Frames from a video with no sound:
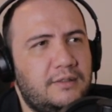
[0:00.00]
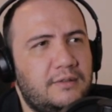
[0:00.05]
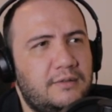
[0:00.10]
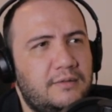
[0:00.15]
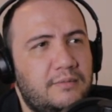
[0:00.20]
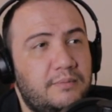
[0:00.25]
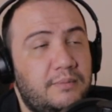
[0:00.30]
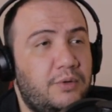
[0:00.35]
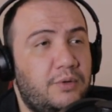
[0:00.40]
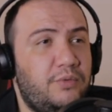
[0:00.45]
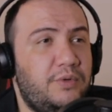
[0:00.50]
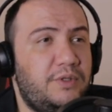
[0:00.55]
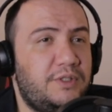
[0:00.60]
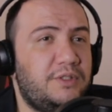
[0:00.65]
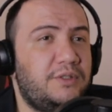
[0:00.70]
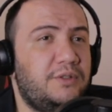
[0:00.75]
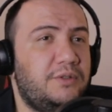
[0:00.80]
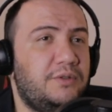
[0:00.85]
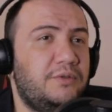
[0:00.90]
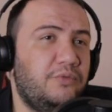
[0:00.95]
but we
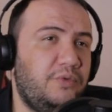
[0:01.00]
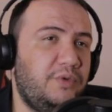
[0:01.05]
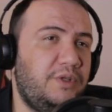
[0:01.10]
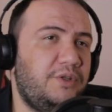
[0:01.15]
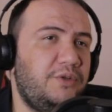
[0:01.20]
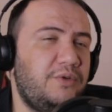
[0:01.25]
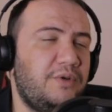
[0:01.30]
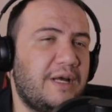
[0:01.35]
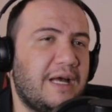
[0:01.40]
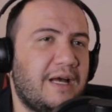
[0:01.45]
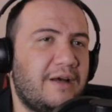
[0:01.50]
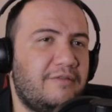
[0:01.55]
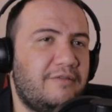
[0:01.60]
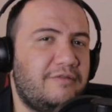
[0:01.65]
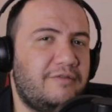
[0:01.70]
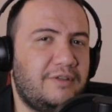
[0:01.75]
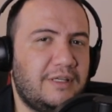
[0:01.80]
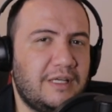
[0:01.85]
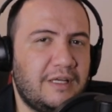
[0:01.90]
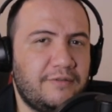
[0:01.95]
we do have
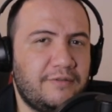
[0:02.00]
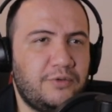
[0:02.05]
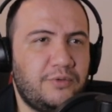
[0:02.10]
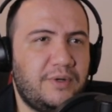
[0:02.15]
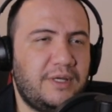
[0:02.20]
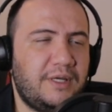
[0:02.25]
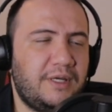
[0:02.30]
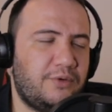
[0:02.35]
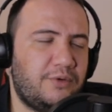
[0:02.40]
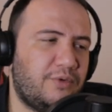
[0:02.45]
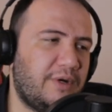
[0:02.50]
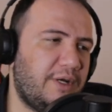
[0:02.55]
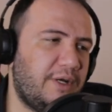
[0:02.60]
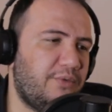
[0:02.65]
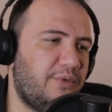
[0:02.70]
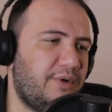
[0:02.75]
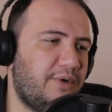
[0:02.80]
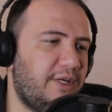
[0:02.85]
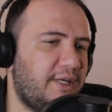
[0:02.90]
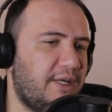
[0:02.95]
left wing and right
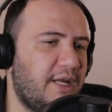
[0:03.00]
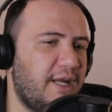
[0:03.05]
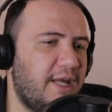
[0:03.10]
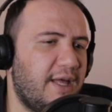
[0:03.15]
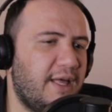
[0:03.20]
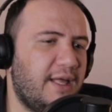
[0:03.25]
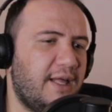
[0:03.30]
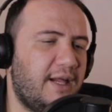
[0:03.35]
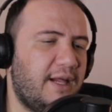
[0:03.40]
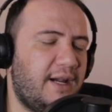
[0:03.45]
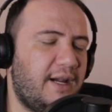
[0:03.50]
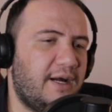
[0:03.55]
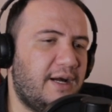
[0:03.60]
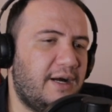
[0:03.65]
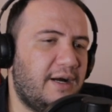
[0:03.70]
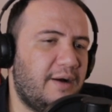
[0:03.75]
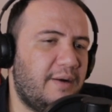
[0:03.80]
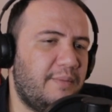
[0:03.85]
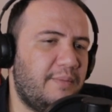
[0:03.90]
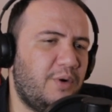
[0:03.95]
wing,
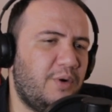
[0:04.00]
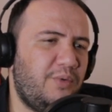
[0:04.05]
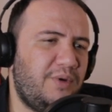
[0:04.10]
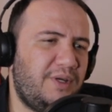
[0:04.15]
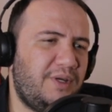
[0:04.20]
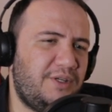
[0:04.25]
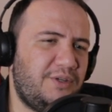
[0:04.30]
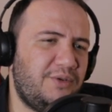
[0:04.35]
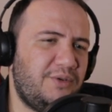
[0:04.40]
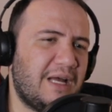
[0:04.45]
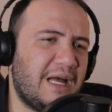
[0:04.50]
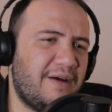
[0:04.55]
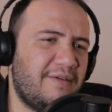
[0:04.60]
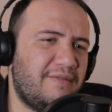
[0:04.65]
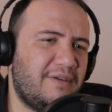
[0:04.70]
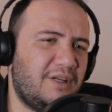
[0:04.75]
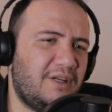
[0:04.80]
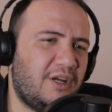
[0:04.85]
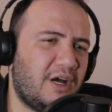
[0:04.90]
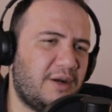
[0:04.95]
uh, but we do have a
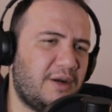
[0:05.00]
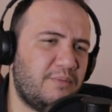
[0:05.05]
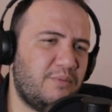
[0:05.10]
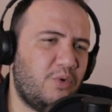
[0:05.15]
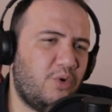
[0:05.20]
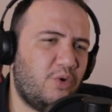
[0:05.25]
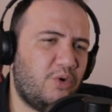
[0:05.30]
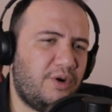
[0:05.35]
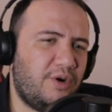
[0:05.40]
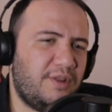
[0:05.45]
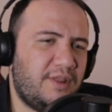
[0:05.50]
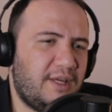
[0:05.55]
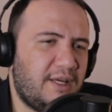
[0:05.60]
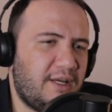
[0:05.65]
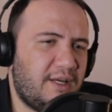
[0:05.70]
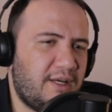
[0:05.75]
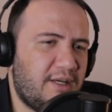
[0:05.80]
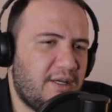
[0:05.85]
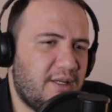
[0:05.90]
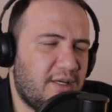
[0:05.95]
lot more
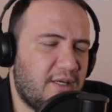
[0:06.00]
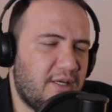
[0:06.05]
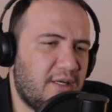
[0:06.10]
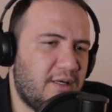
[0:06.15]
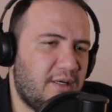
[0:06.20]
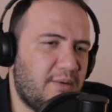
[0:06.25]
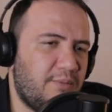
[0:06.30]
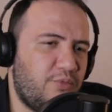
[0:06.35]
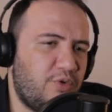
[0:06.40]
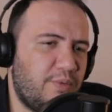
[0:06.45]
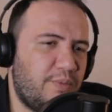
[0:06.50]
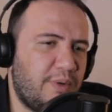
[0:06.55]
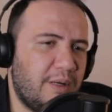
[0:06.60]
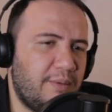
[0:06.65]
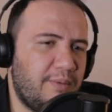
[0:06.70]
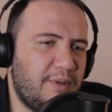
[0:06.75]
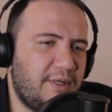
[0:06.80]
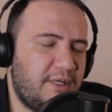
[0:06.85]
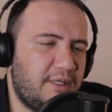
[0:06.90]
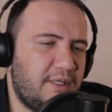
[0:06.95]
than um,
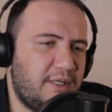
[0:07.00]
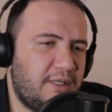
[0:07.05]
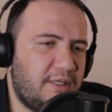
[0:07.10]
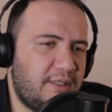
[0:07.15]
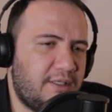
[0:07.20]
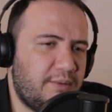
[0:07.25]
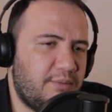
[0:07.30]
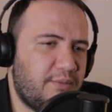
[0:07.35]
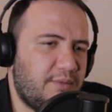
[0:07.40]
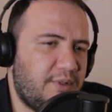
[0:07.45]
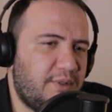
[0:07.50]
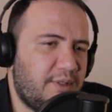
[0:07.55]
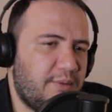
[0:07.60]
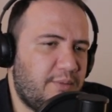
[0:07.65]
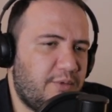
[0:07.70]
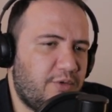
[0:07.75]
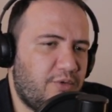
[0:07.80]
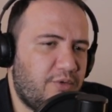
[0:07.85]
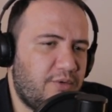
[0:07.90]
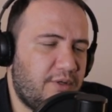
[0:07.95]
Republican and dem-, dem
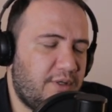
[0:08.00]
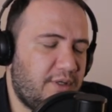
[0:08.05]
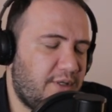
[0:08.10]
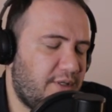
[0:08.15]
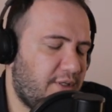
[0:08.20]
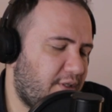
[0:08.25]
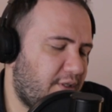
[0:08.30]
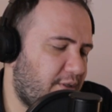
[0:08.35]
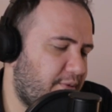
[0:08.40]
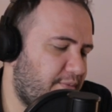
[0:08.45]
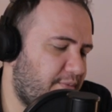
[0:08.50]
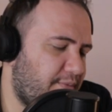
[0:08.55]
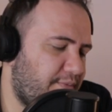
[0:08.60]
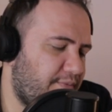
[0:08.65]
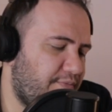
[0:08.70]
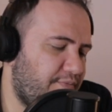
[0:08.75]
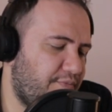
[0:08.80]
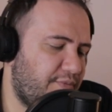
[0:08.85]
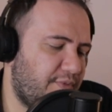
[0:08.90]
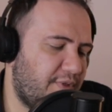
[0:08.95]
um,
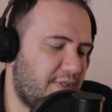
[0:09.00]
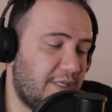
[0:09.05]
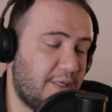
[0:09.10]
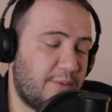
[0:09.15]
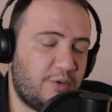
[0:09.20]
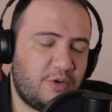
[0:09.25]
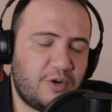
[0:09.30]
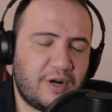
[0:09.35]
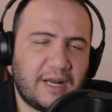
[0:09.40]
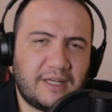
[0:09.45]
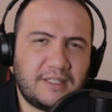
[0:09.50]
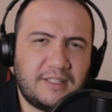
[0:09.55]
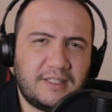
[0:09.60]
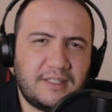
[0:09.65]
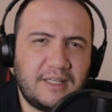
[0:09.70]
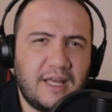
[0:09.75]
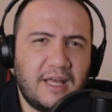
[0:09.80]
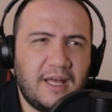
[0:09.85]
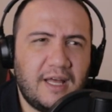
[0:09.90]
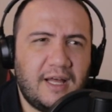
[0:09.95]
Democrats.
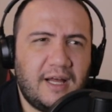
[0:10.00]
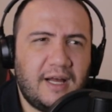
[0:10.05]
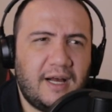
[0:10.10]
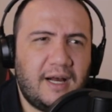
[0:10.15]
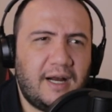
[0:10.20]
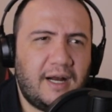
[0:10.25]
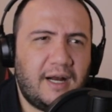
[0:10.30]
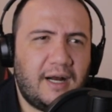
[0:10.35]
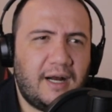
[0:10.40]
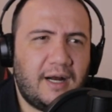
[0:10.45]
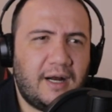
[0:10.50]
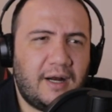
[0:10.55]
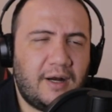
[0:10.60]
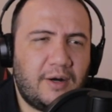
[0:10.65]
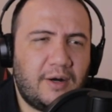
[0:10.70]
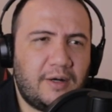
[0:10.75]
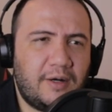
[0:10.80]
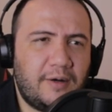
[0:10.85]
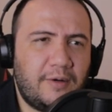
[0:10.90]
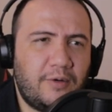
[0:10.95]

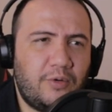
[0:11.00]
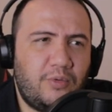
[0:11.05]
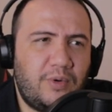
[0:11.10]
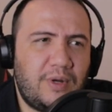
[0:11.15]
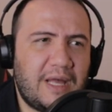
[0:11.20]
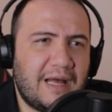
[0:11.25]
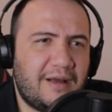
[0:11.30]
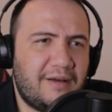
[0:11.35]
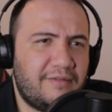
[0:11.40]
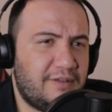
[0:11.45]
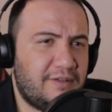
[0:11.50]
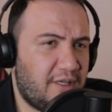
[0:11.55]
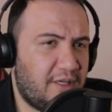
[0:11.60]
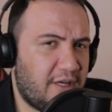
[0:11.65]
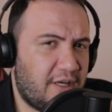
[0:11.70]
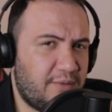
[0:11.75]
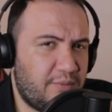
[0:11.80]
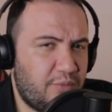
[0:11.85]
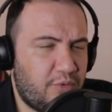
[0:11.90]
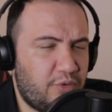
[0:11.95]
Uh, we have a
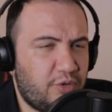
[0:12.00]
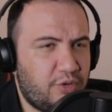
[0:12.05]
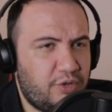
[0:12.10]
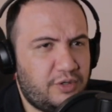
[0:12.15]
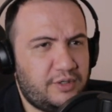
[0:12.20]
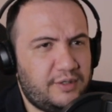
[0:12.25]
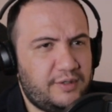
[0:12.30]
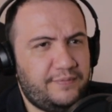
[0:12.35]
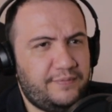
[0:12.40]
lot more